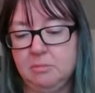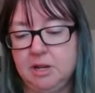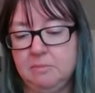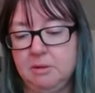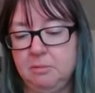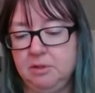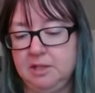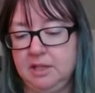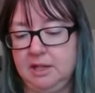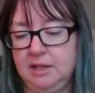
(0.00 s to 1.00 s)
hear many people
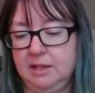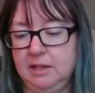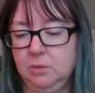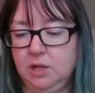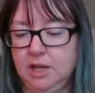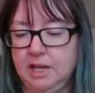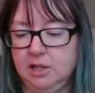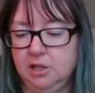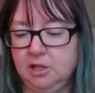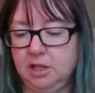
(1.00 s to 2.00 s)
say, well,
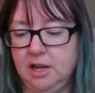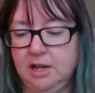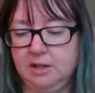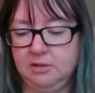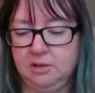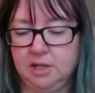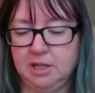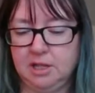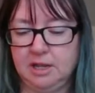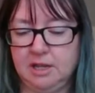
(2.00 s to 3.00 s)
actually, I don't
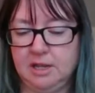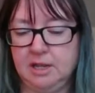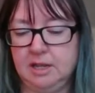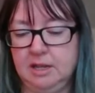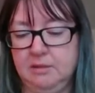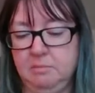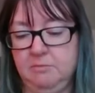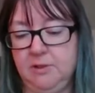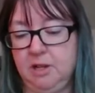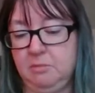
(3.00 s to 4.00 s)
think I take
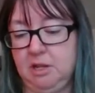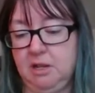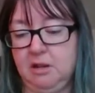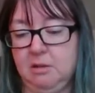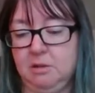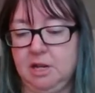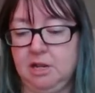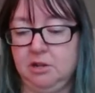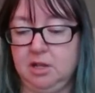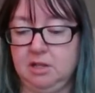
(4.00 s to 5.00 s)
in very many
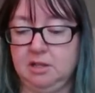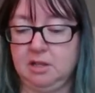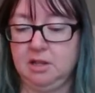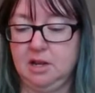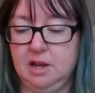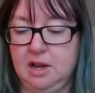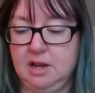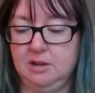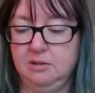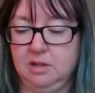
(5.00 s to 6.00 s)
carbohydrates.
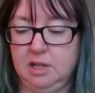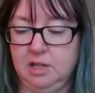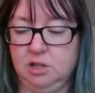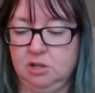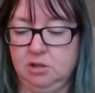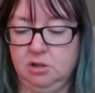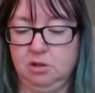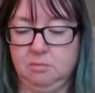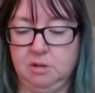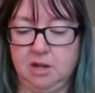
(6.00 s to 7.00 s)
I don't take
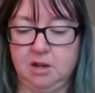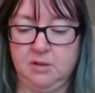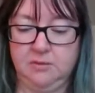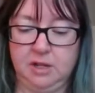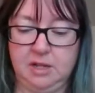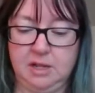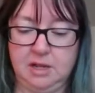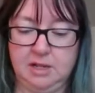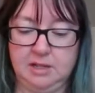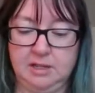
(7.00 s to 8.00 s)
sugar in my coffee.
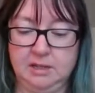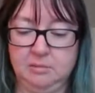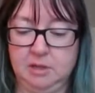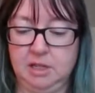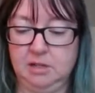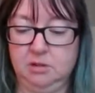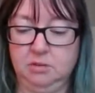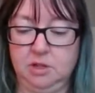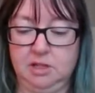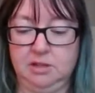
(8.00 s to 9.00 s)
I seldom eat
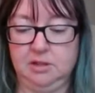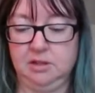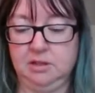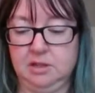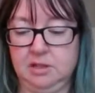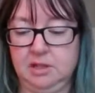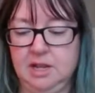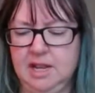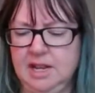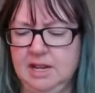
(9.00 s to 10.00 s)
gooey desserts.
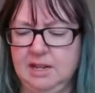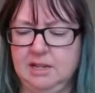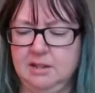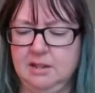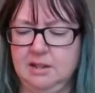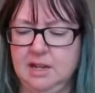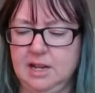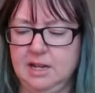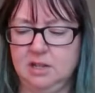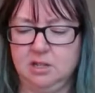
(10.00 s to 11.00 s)
And at dinner,
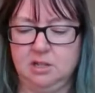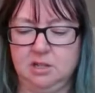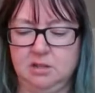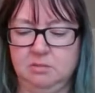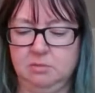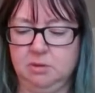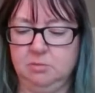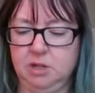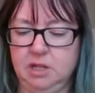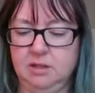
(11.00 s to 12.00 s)
I just don't
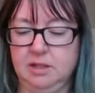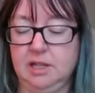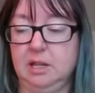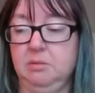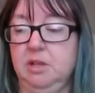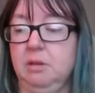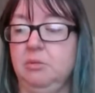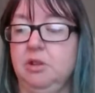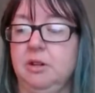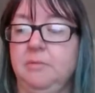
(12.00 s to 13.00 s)
put bread on the table
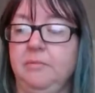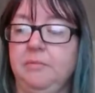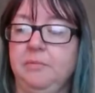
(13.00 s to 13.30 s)
anymore.